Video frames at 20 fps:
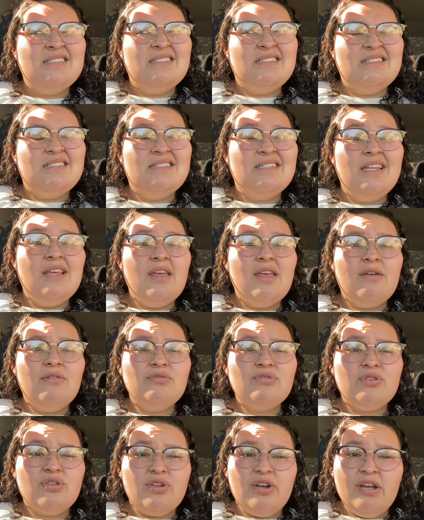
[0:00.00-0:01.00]
I think it
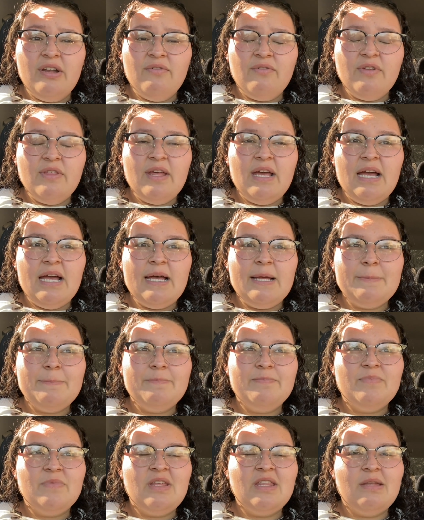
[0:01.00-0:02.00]
was 30 for the hat.
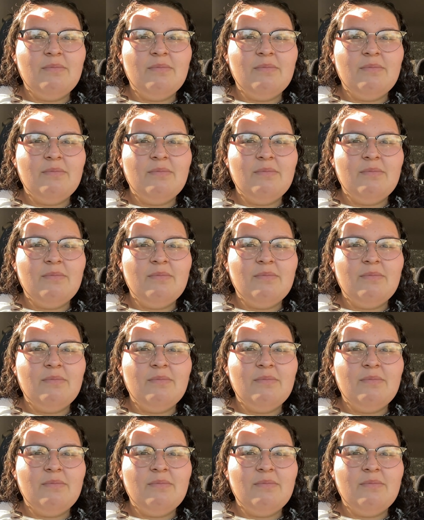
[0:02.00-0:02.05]
And